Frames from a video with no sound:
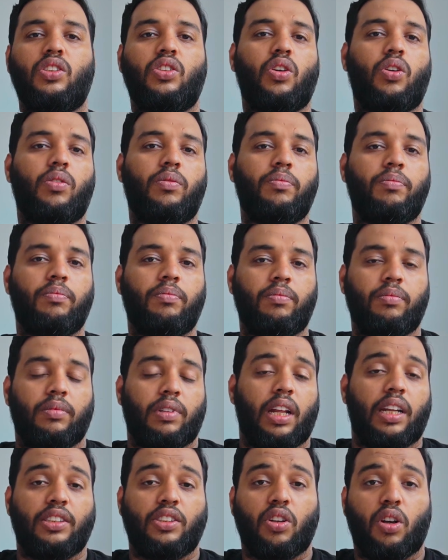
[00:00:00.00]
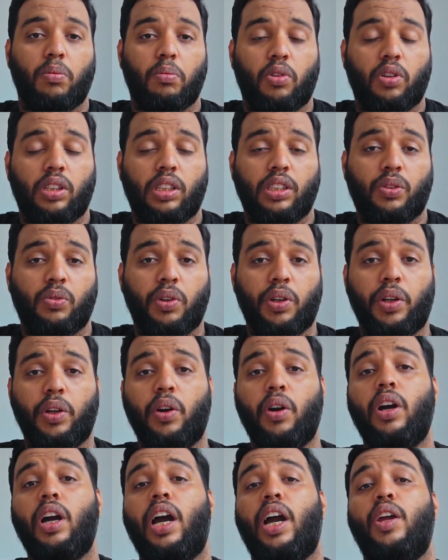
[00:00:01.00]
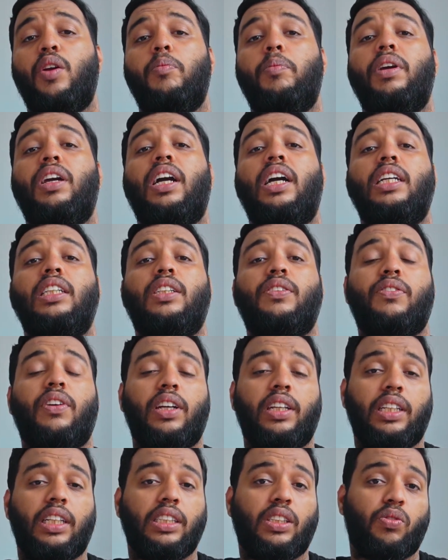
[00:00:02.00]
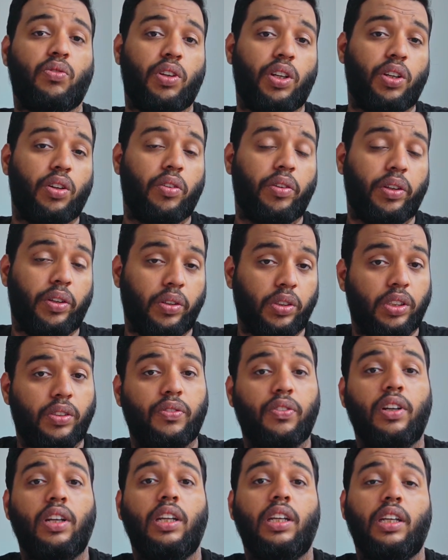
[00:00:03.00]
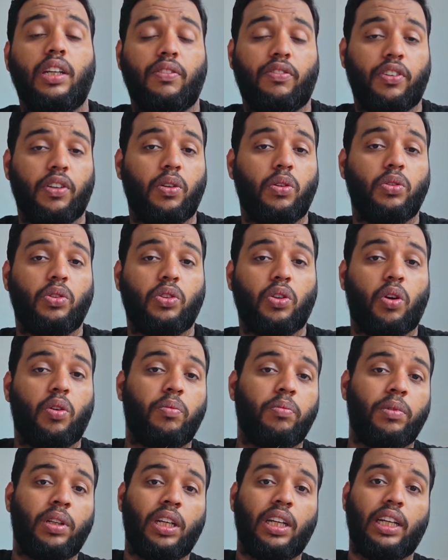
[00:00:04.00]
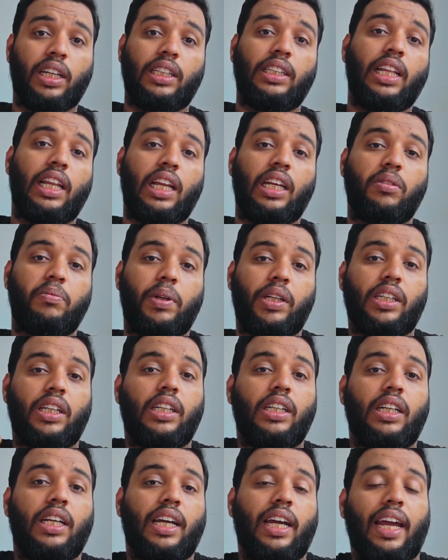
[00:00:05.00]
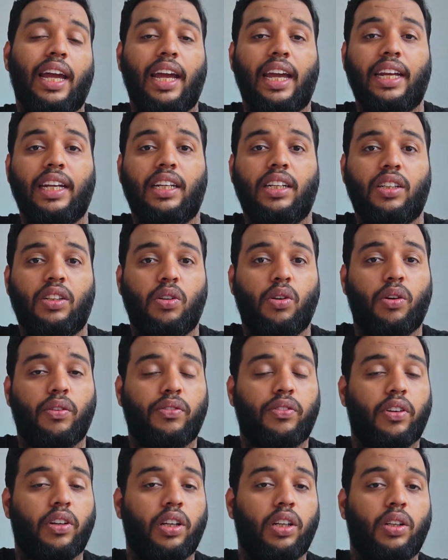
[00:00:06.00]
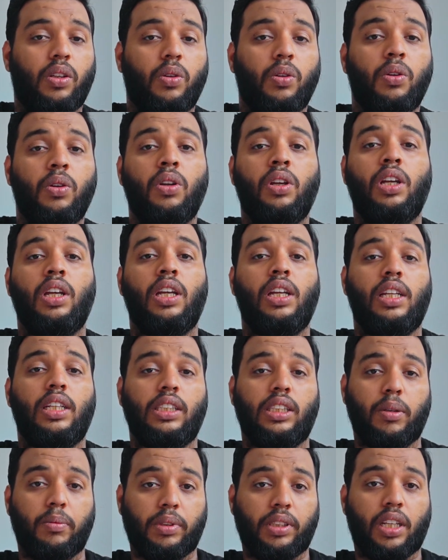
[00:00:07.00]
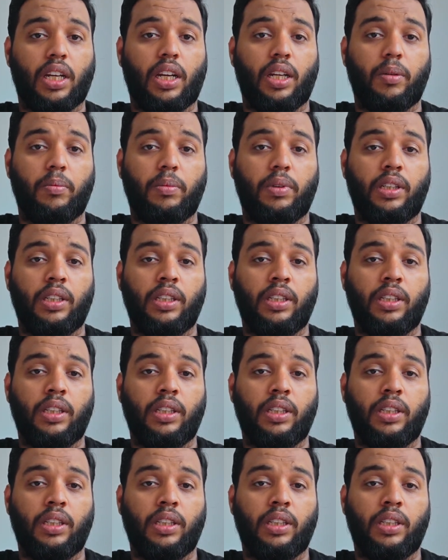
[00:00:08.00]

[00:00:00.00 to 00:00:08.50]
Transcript: so that's all about this video i hope you guys find this video useful if you do so the like button and don't forget to subscribe